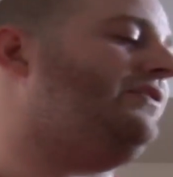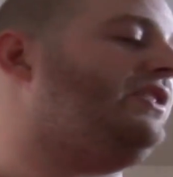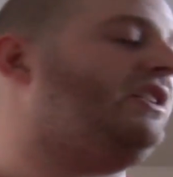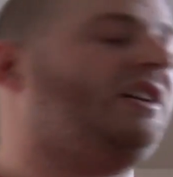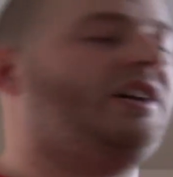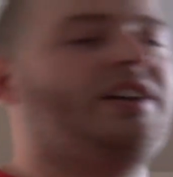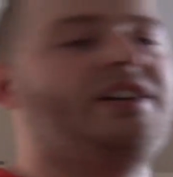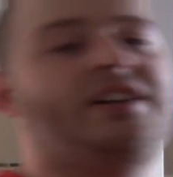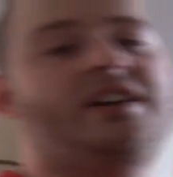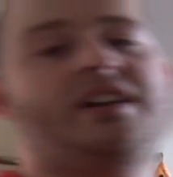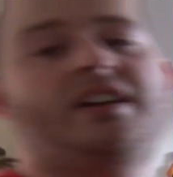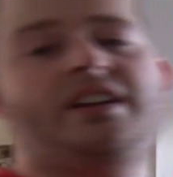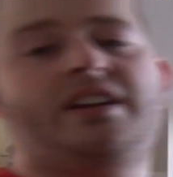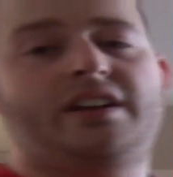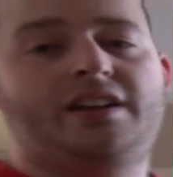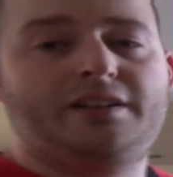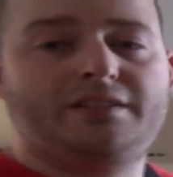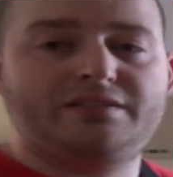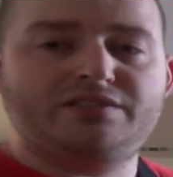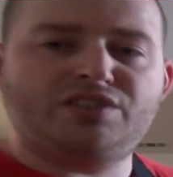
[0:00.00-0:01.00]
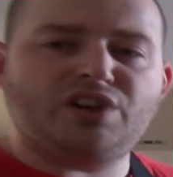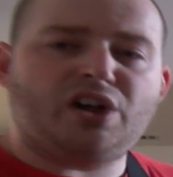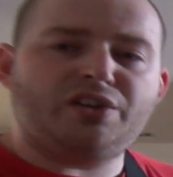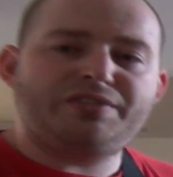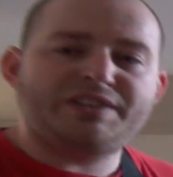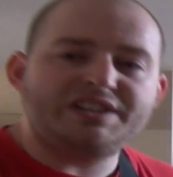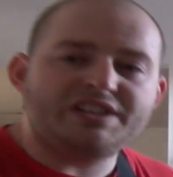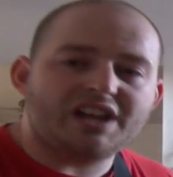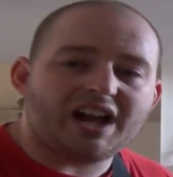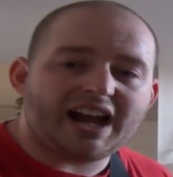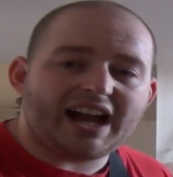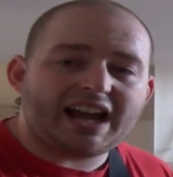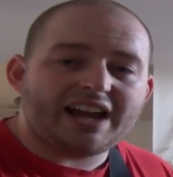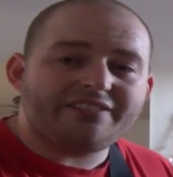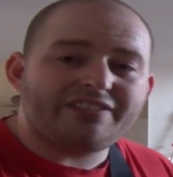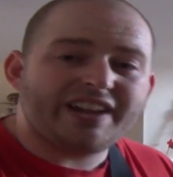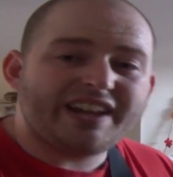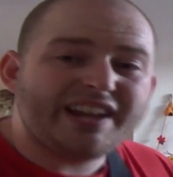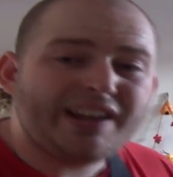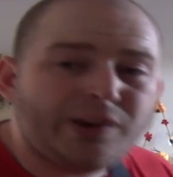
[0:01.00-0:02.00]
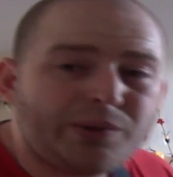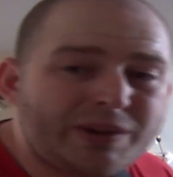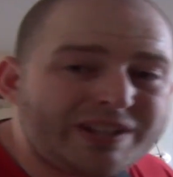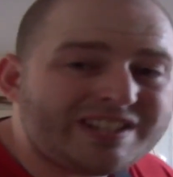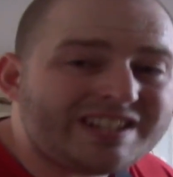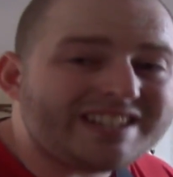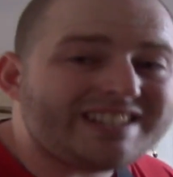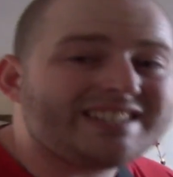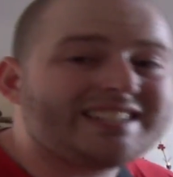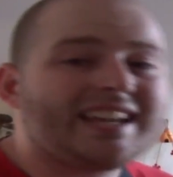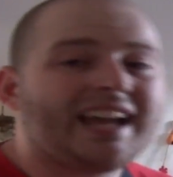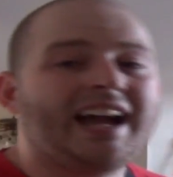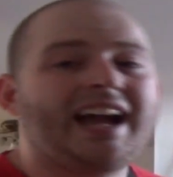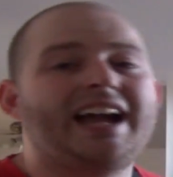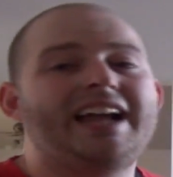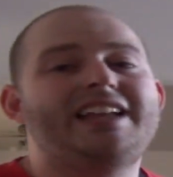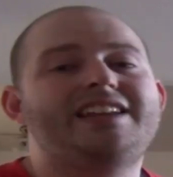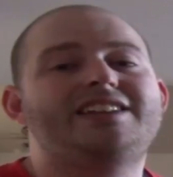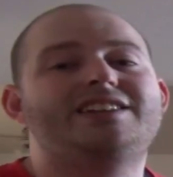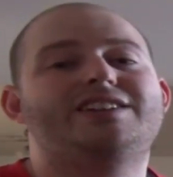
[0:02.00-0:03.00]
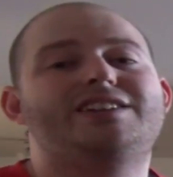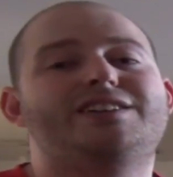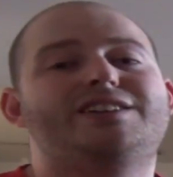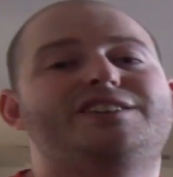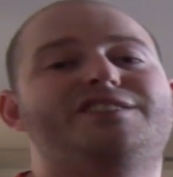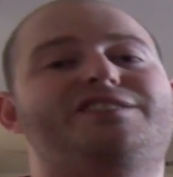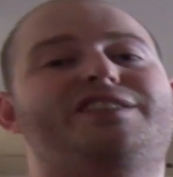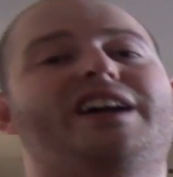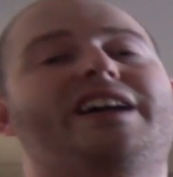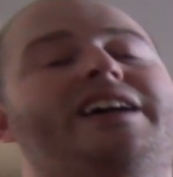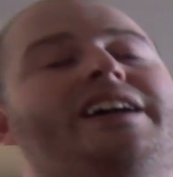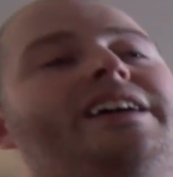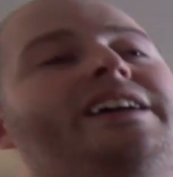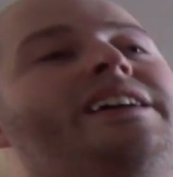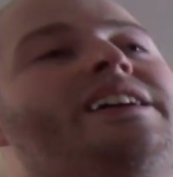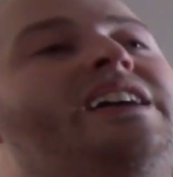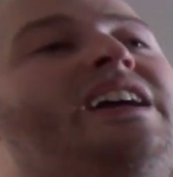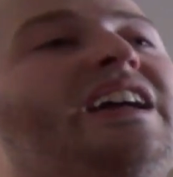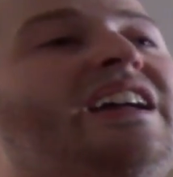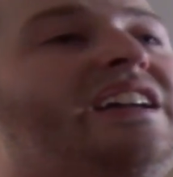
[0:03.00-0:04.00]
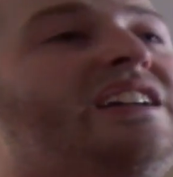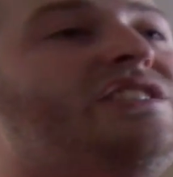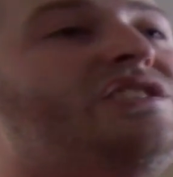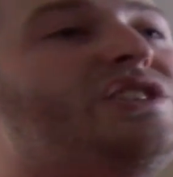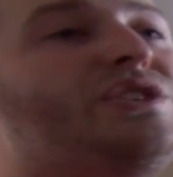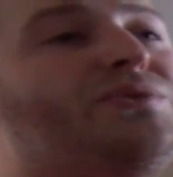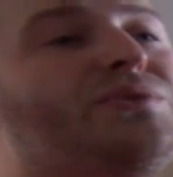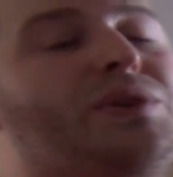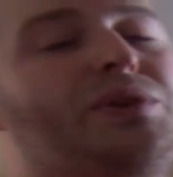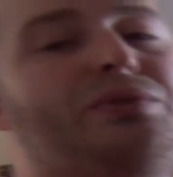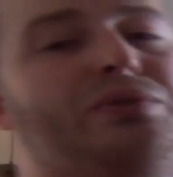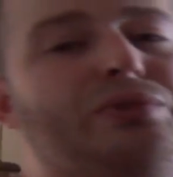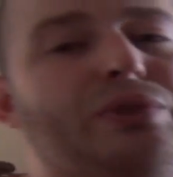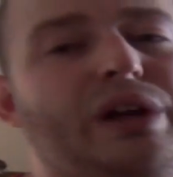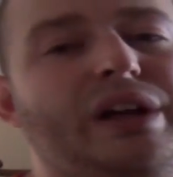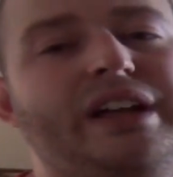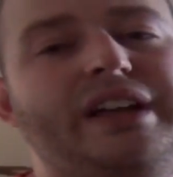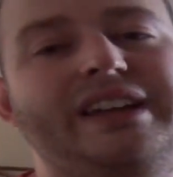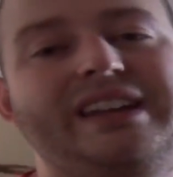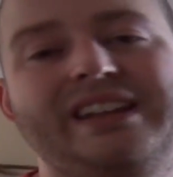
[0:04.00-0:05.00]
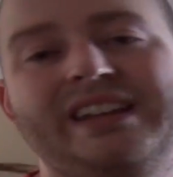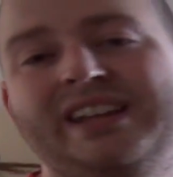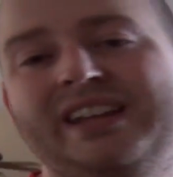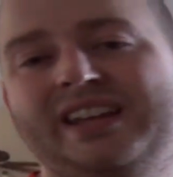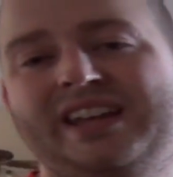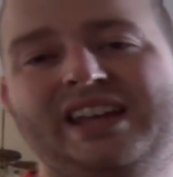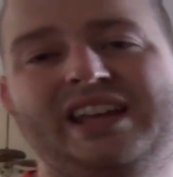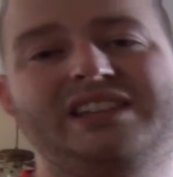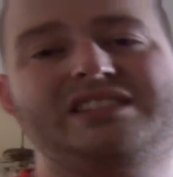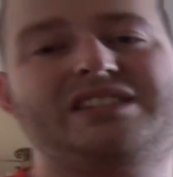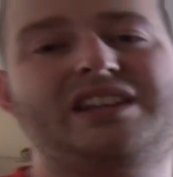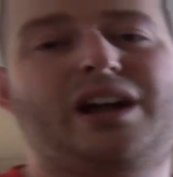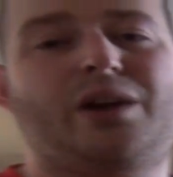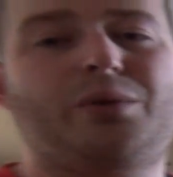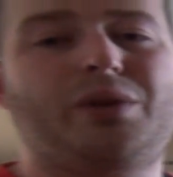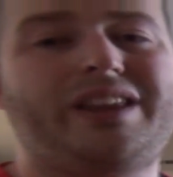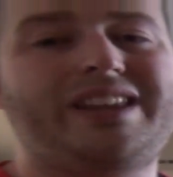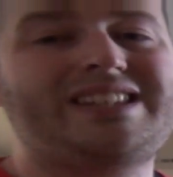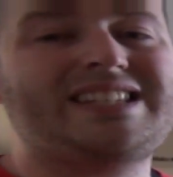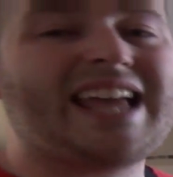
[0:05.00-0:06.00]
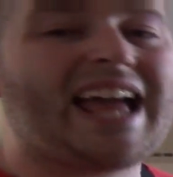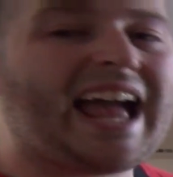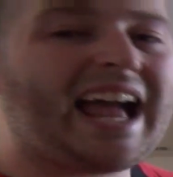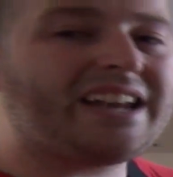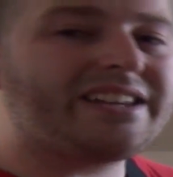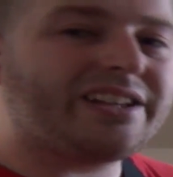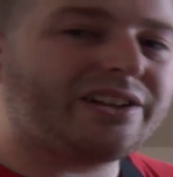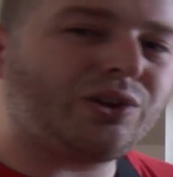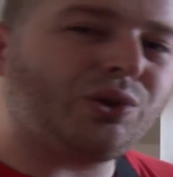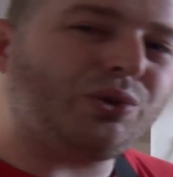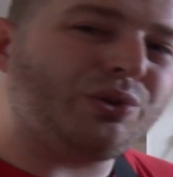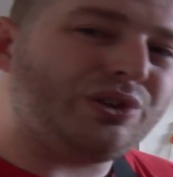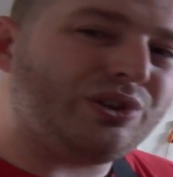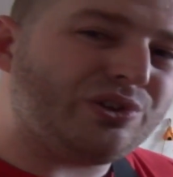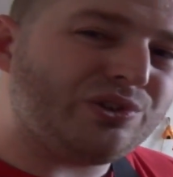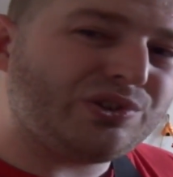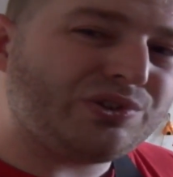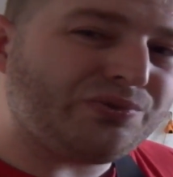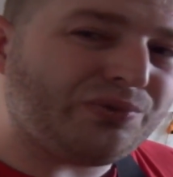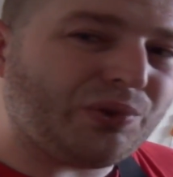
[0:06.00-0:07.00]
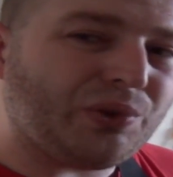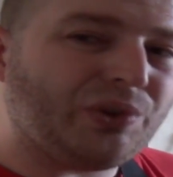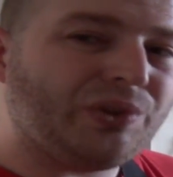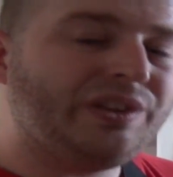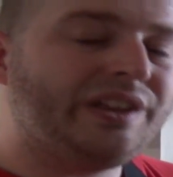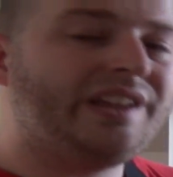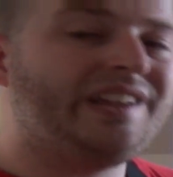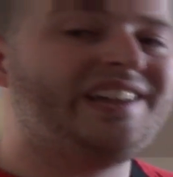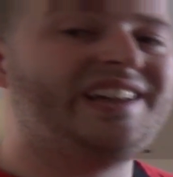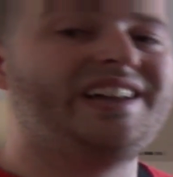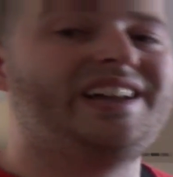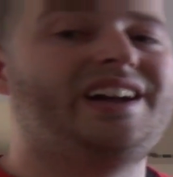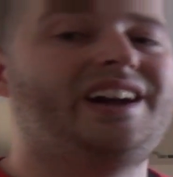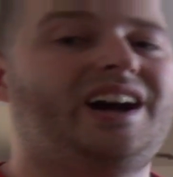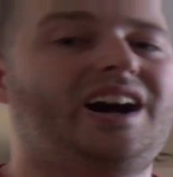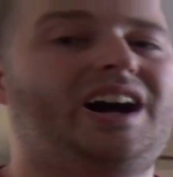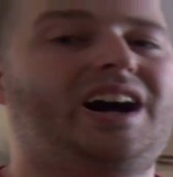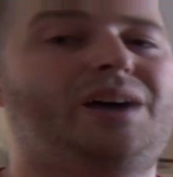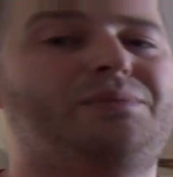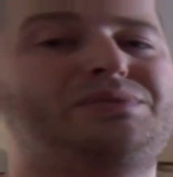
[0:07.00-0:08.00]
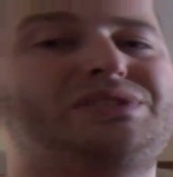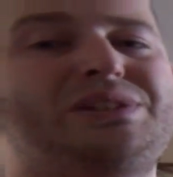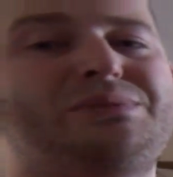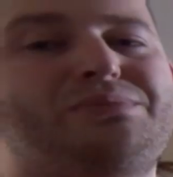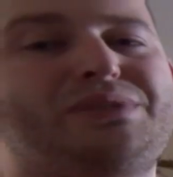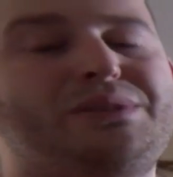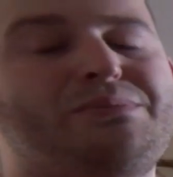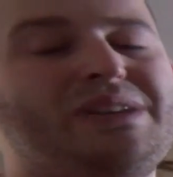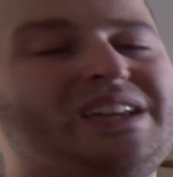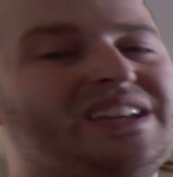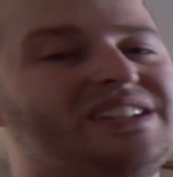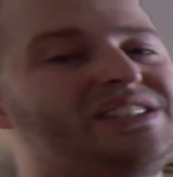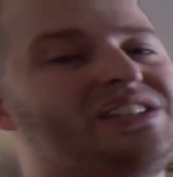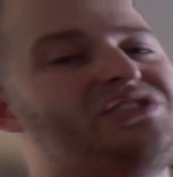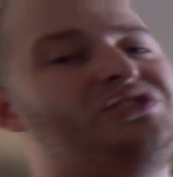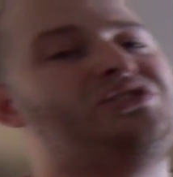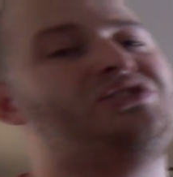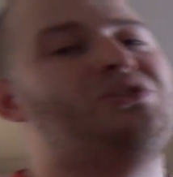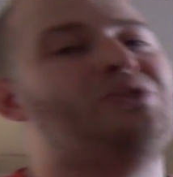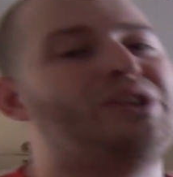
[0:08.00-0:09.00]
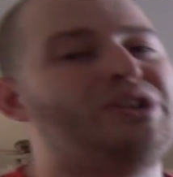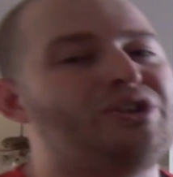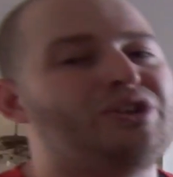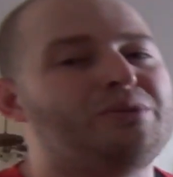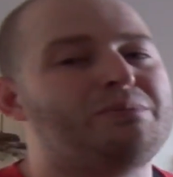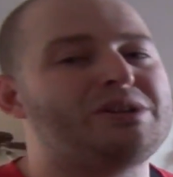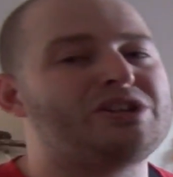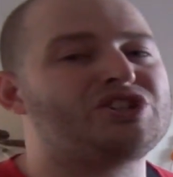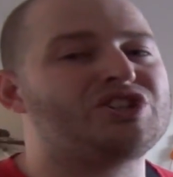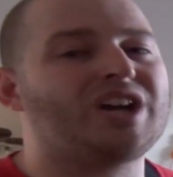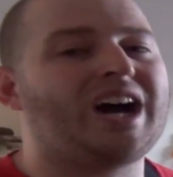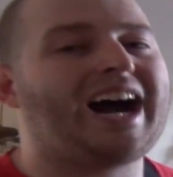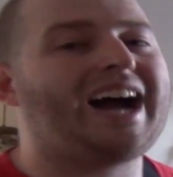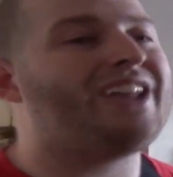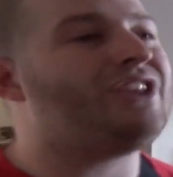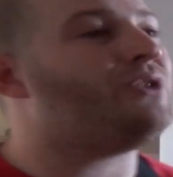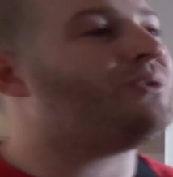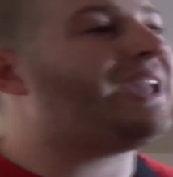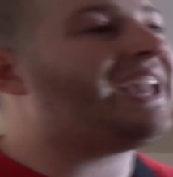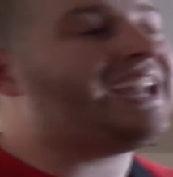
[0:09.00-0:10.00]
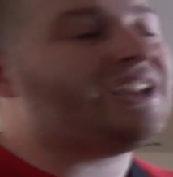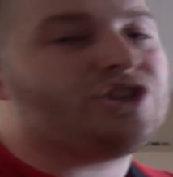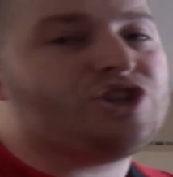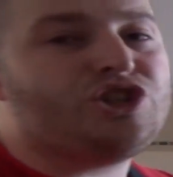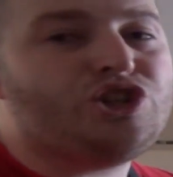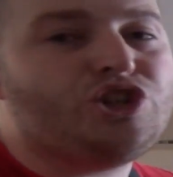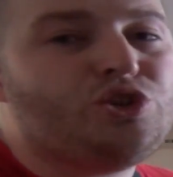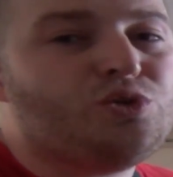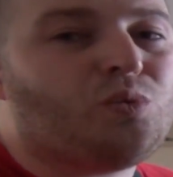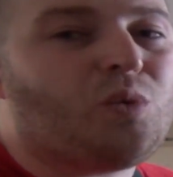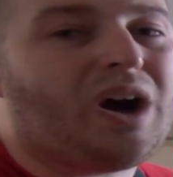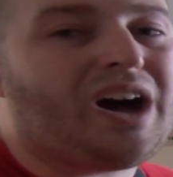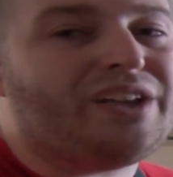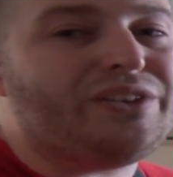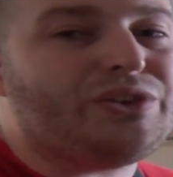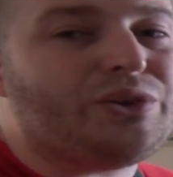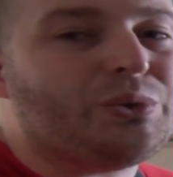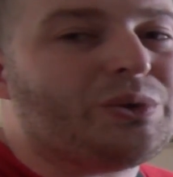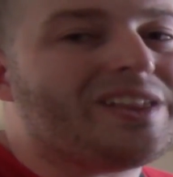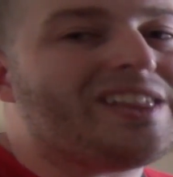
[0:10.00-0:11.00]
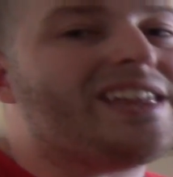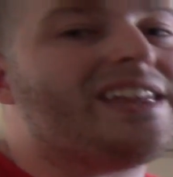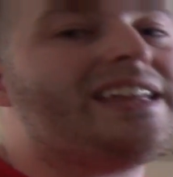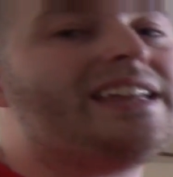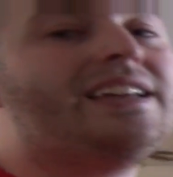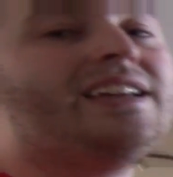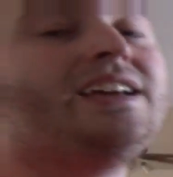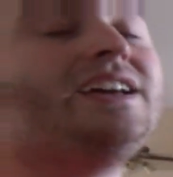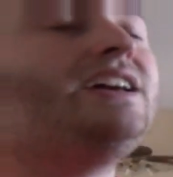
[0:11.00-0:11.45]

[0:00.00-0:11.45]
have the dolphin dive, which is kind of just for fun. It's not really tactical useful, simply because as you do it, you can be shot. You can't shoot while doing it.